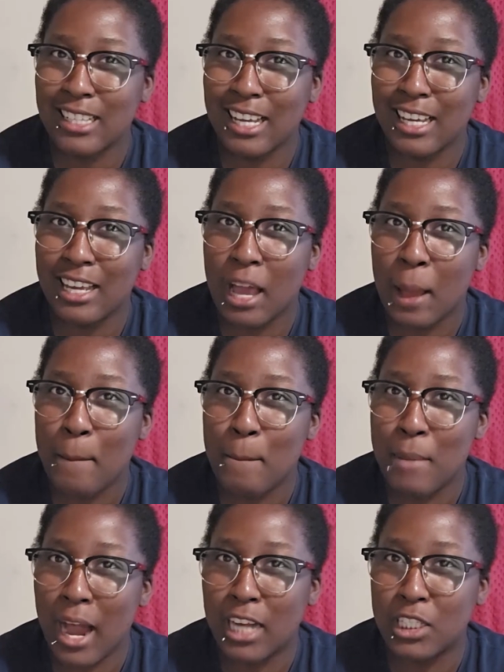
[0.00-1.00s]
to like
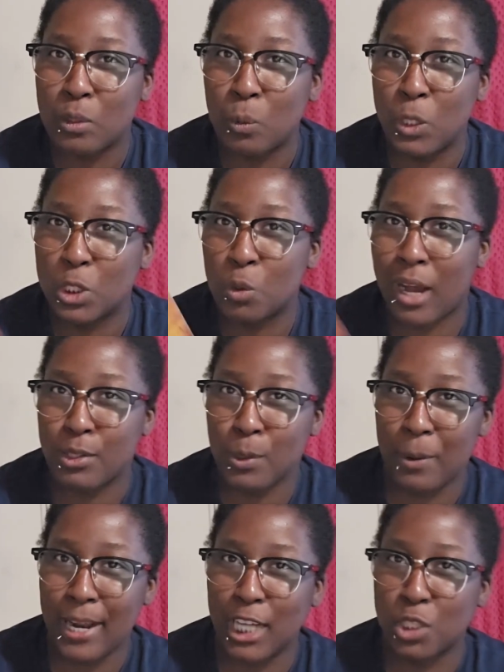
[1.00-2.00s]
magic, witchcraft,
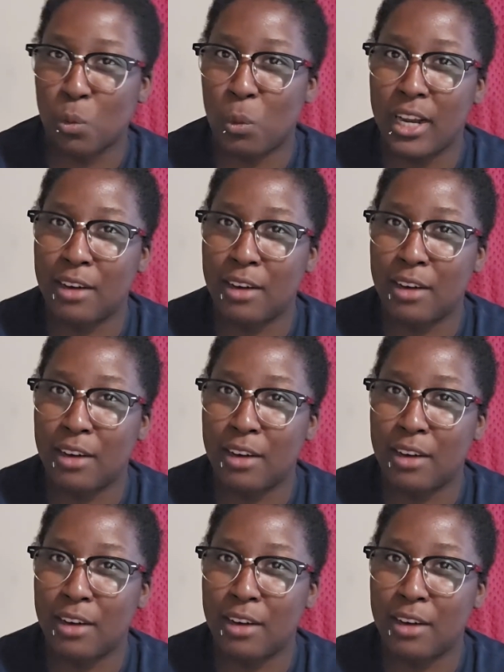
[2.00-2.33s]
supernatural,